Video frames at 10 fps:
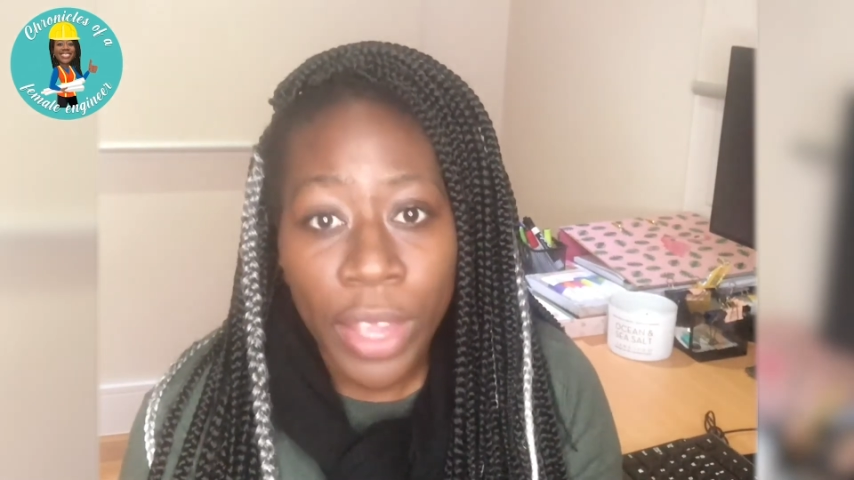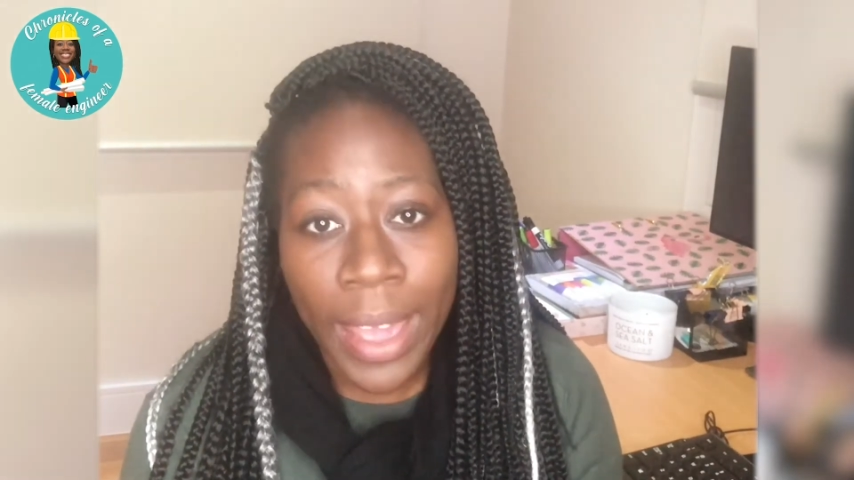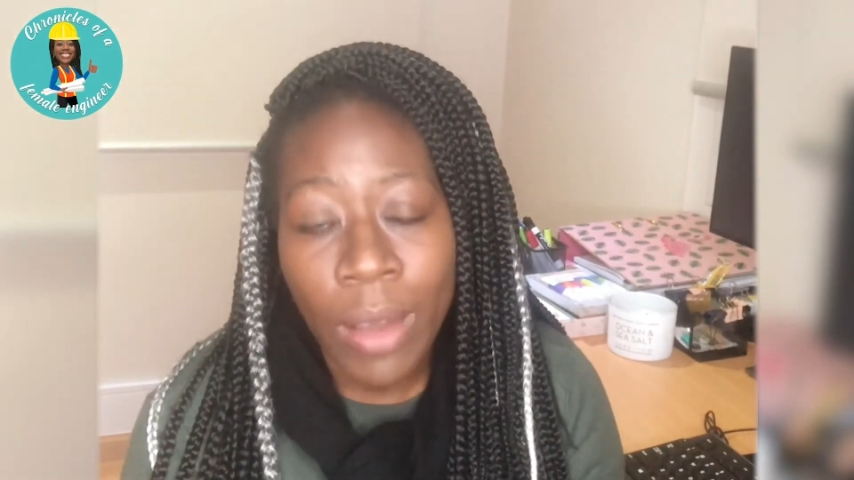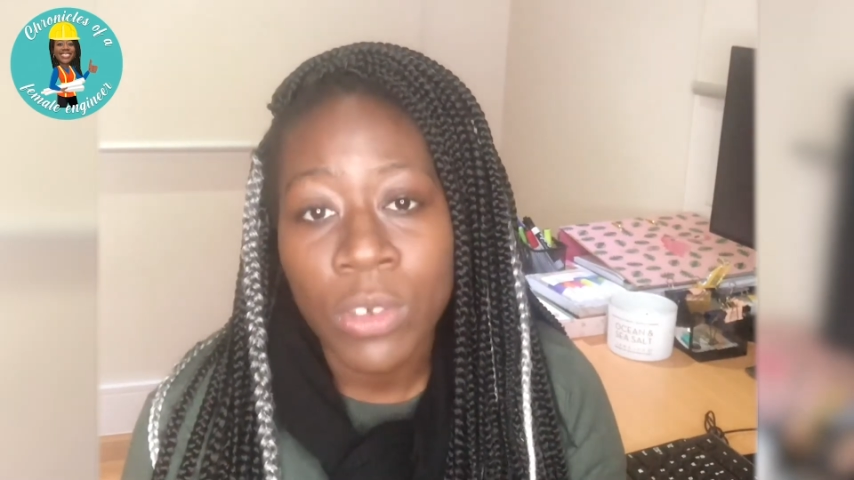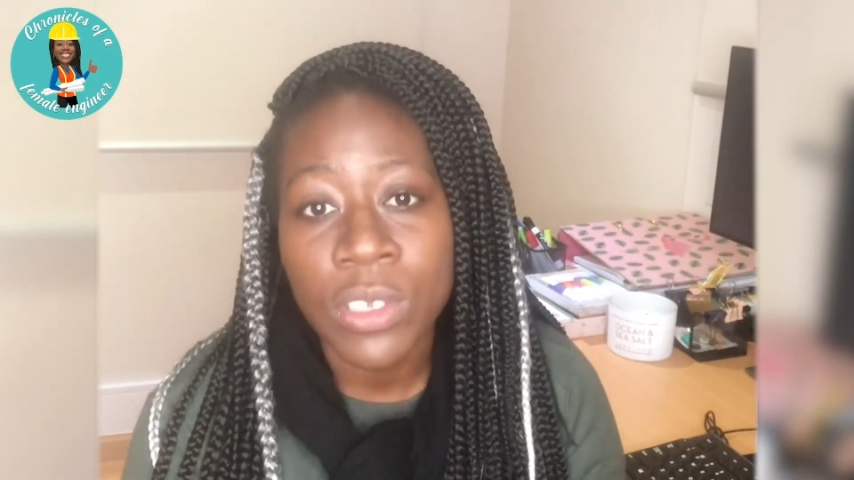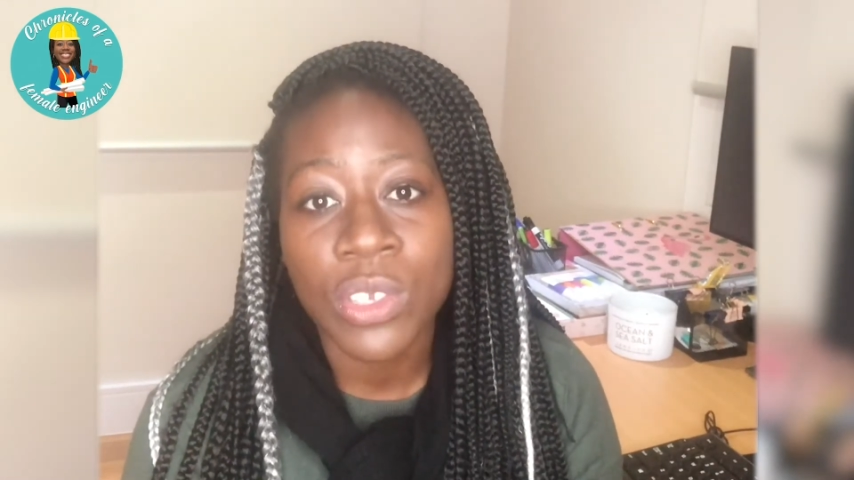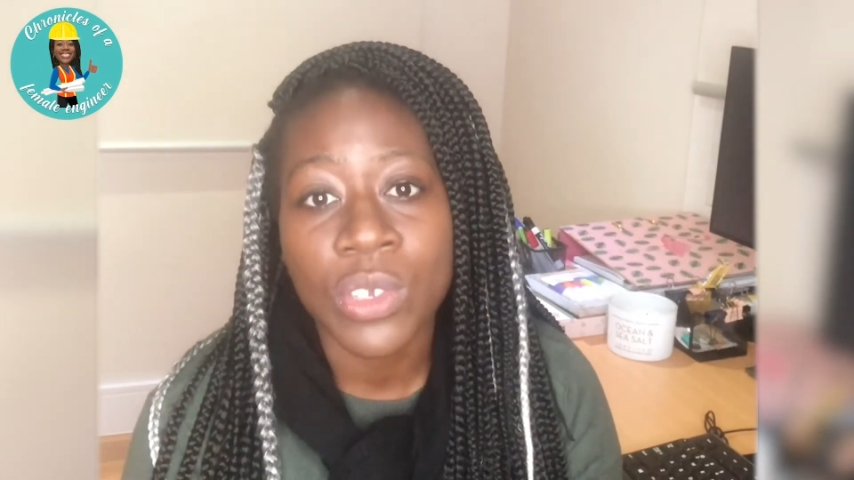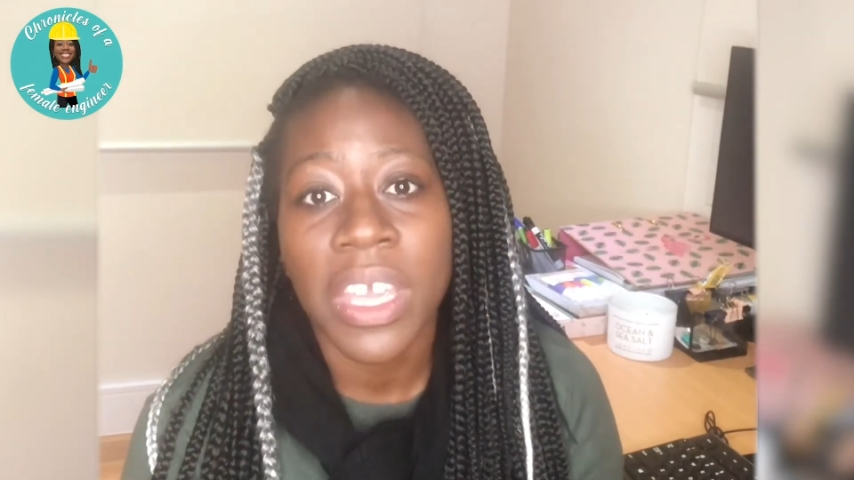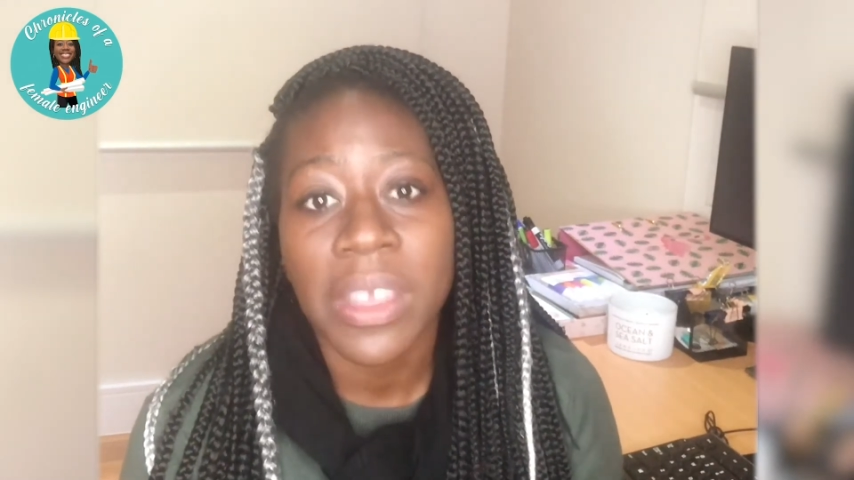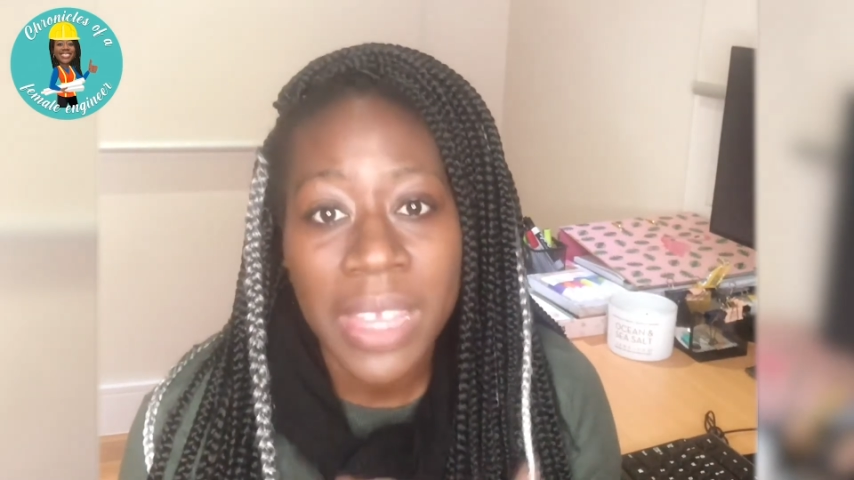hours to
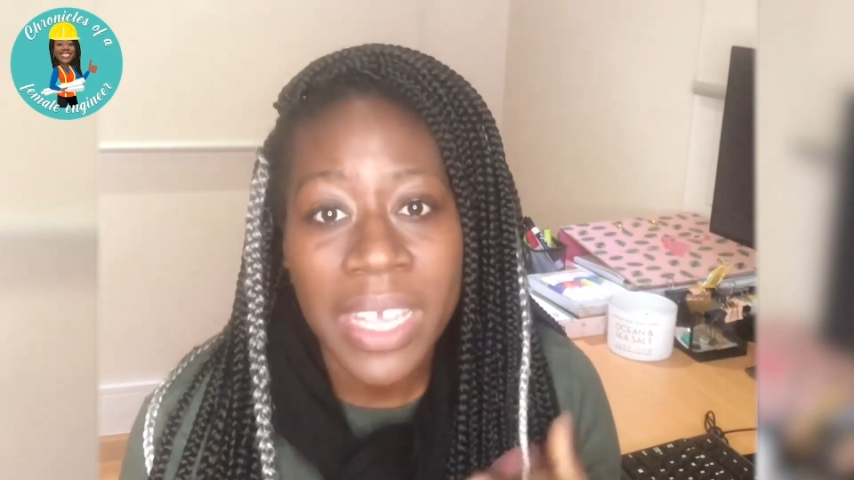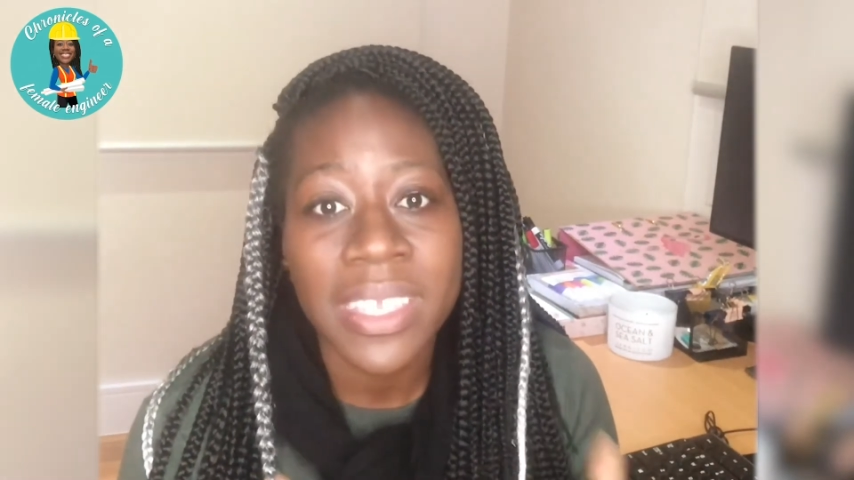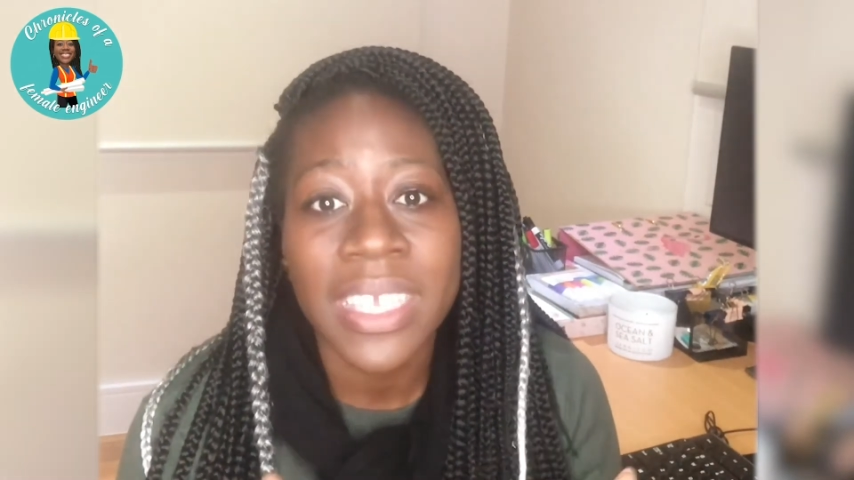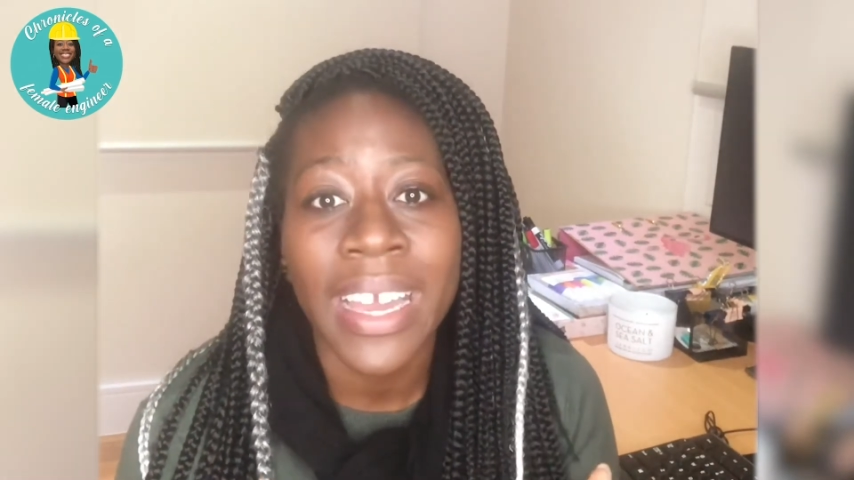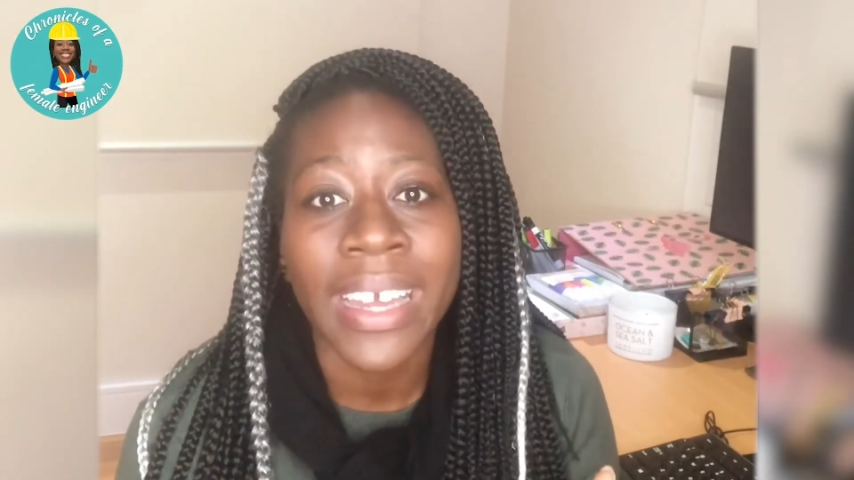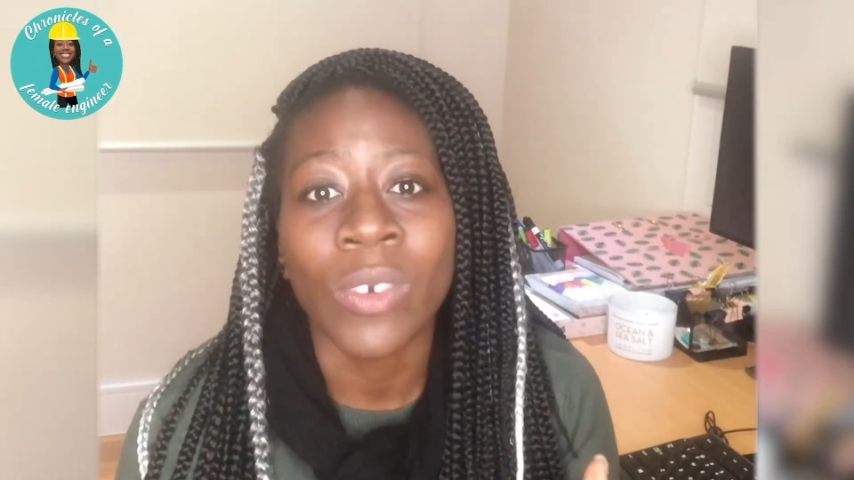get things done,